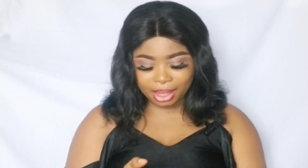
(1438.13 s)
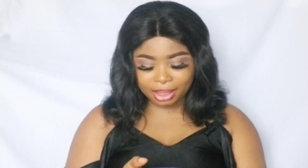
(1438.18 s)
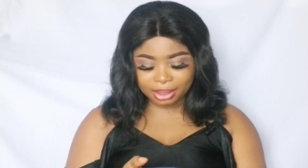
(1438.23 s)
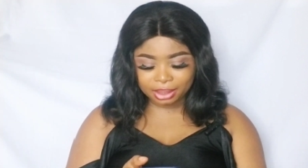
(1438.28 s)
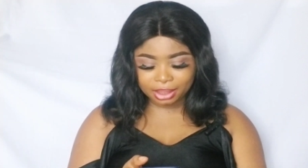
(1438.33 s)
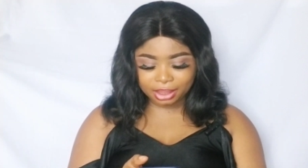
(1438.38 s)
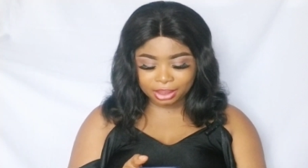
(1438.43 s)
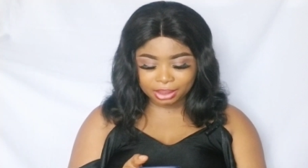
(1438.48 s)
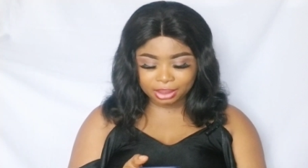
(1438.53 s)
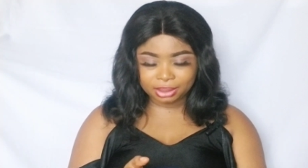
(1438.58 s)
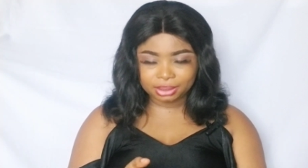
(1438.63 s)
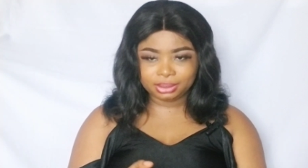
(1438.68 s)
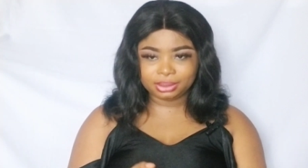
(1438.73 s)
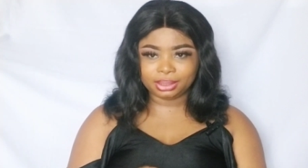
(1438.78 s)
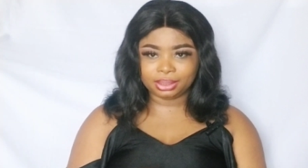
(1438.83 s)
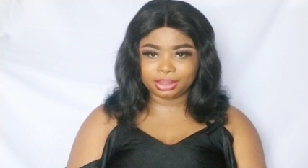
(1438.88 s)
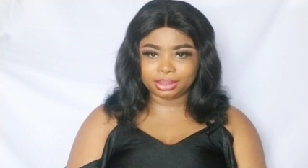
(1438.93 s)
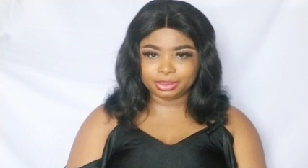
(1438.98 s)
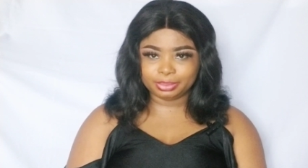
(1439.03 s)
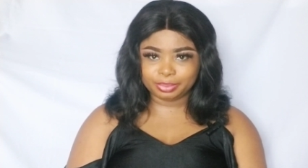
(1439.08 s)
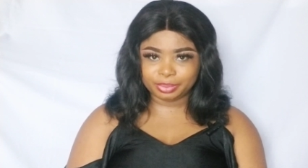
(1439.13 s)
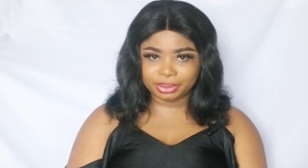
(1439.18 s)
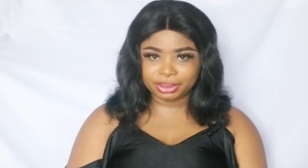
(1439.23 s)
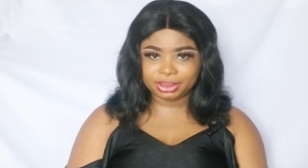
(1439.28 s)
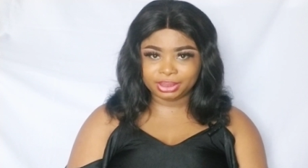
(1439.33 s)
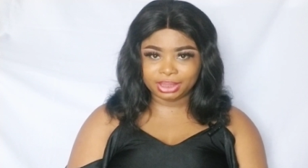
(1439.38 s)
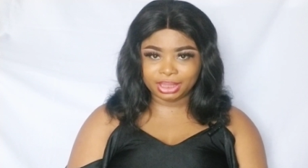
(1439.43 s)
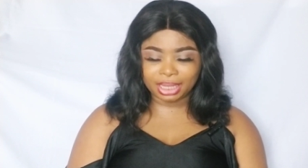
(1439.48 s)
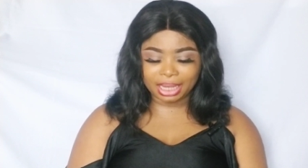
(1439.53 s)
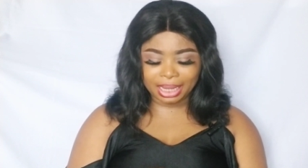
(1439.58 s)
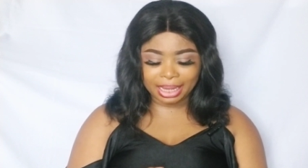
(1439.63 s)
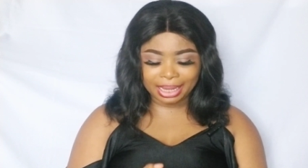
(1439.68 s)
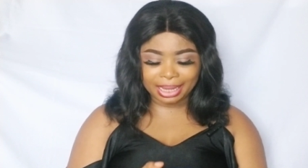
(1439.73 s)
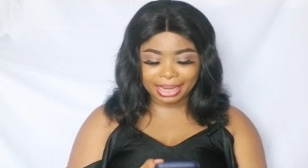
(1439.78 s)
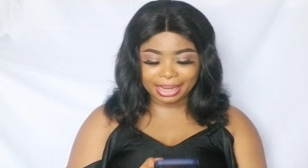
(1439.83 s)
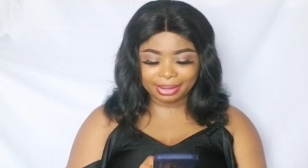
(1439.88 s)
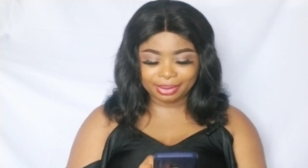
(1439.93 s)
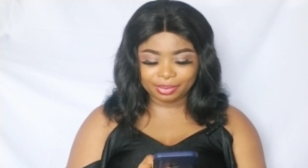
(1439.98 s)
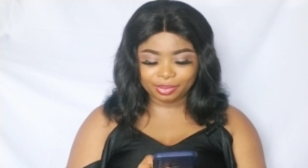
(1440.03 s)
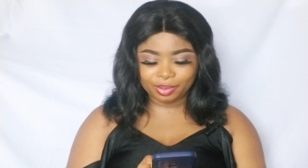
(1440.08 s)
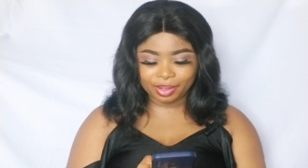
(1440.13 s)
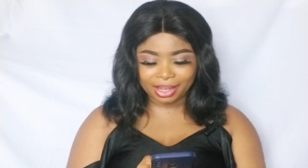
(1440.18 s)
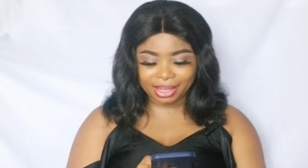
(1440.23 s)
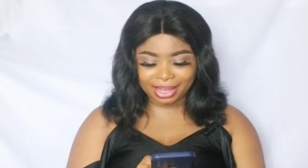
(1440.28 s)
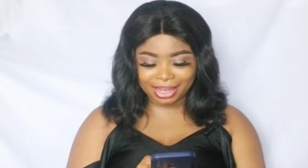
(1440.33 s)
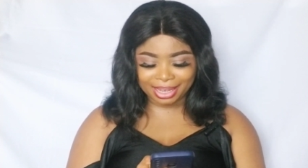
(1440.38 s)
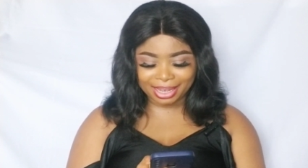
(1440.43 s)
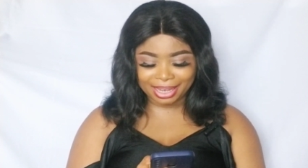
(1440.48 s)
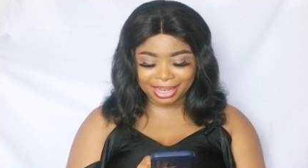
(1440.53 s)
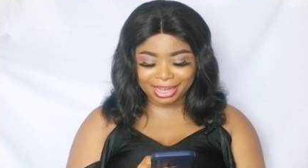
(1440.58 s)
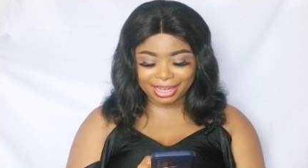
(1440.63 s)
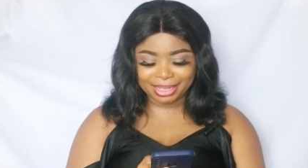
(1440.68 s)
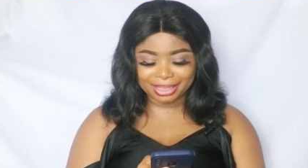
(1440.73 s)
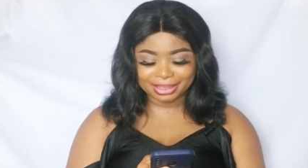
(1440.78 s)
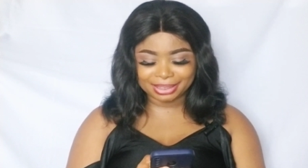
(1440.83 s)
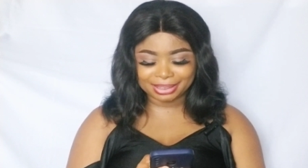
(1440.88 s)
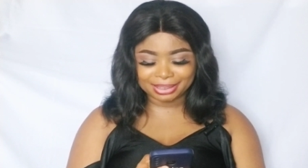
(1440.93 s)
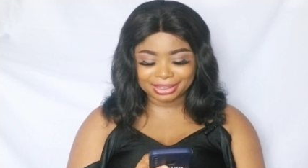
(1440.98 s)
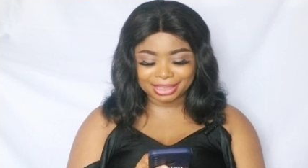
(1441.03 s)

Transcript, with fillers: Another celebrity I have here is